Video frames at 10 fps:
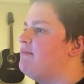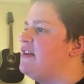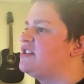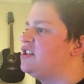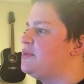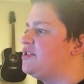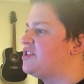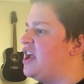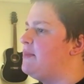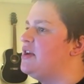Basically what this
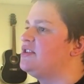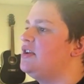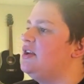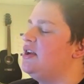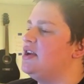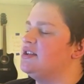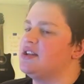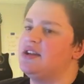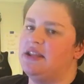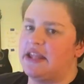game is
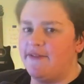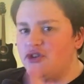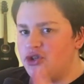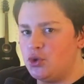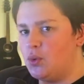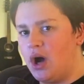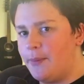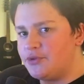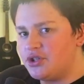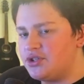they give you two
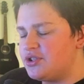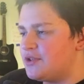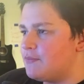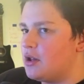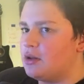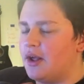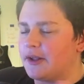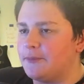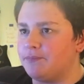options, they